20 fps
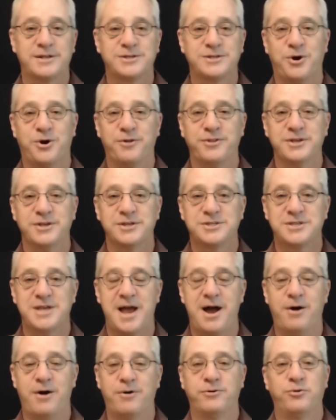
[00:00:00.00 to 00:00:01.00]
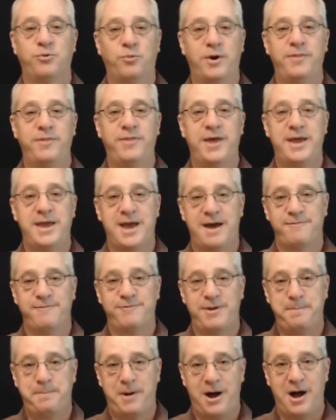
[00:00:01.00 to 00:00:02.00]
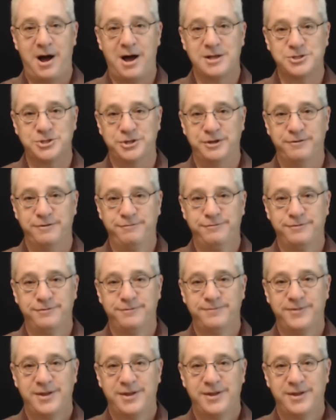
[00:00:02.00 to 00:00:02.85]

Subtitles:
does all this sound? When they have a positive,